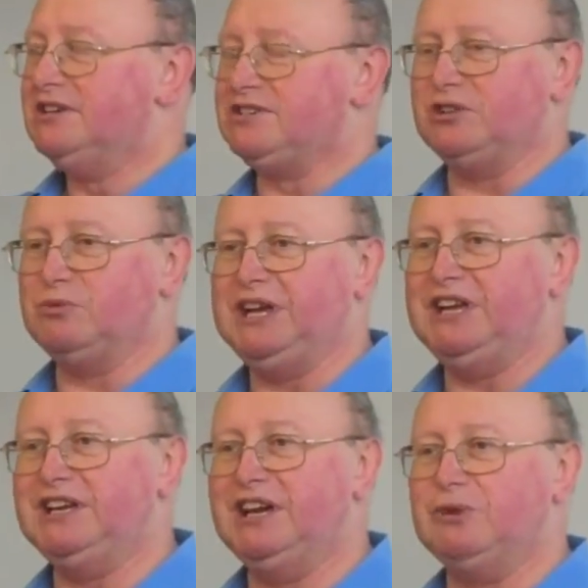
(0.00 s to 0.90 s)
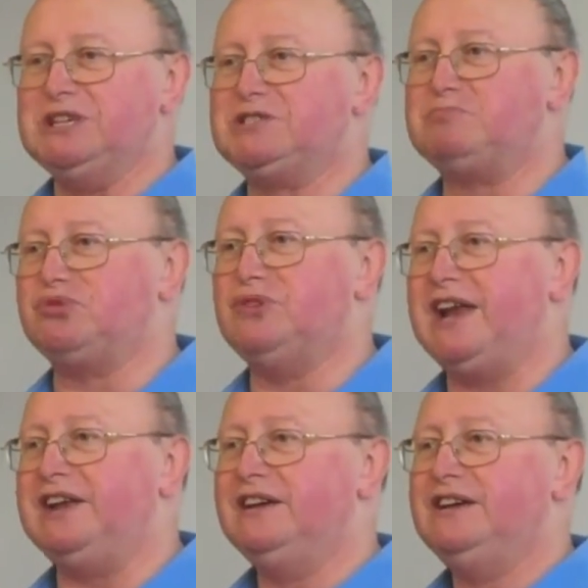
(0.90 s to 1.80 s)
so that we
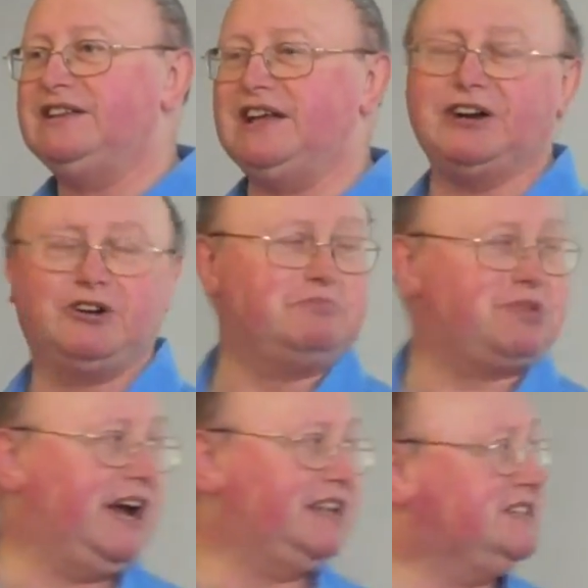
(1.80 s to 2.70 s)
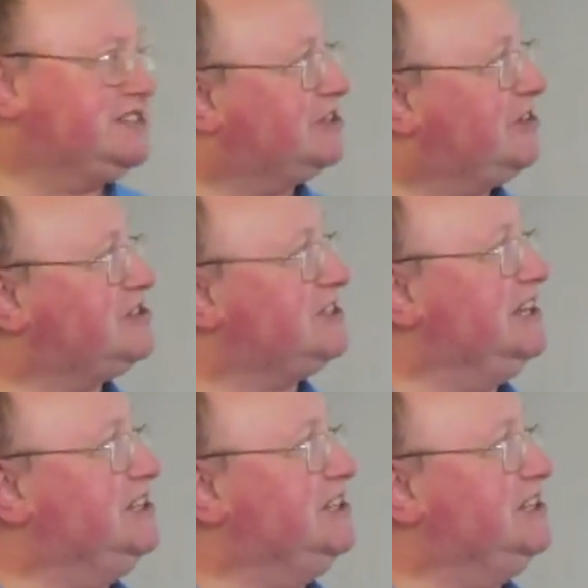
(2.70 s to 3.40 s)
spread that good practice across the